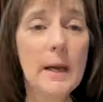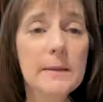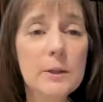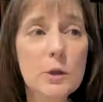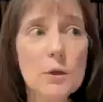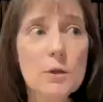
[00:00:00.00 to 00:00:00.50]
they
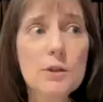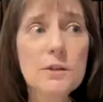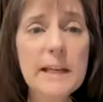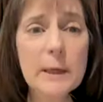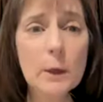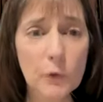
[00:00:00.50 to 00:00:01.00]
shouldn't
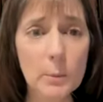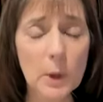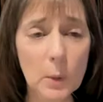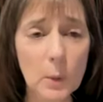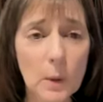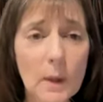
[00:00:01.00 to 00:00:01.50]
steal from
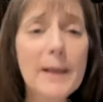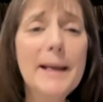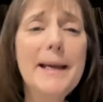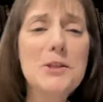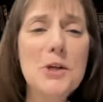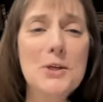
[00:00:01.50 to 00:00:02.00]
you.
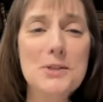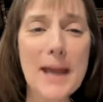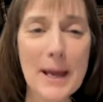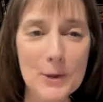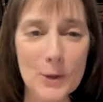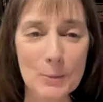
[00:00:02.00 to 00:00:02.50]
They shouldn't
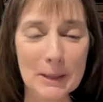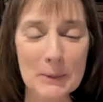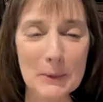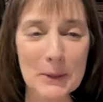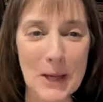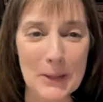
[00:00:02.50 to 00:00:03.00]
take your money
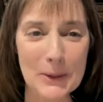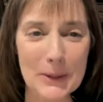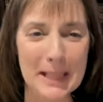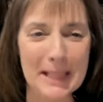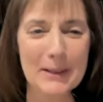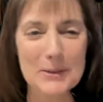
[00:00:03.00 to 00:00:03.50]
when you're not
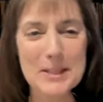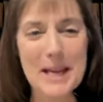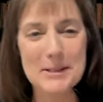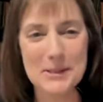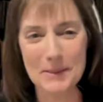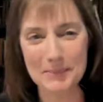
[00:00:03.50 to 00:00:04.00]
looking, or take
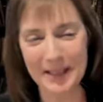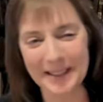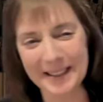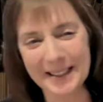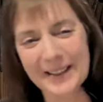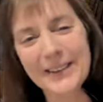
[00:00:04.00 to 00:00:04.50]

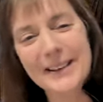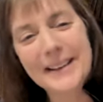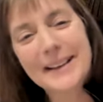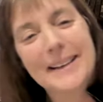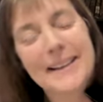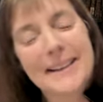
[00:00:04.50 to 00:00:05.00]
something.
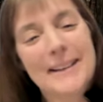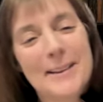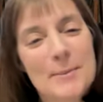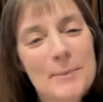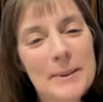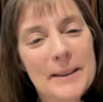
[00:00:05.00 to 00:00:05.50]

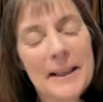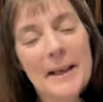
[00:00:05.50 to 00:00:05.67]
But yeah.